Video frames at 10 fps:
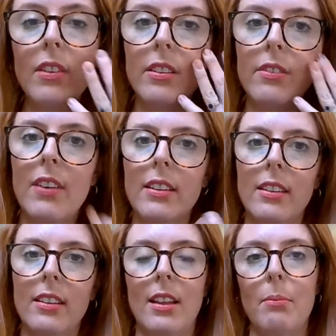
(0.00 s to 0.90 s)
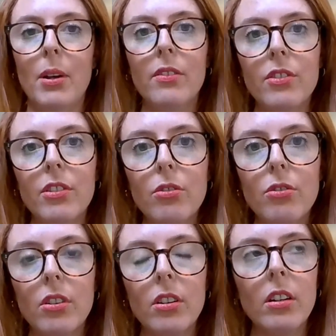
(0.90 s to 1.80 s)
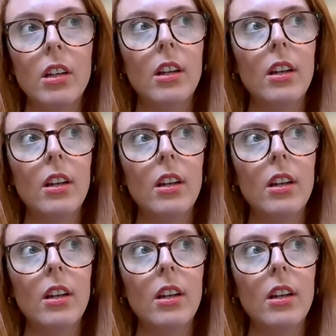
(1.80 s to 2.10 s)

It's affecting their birth children.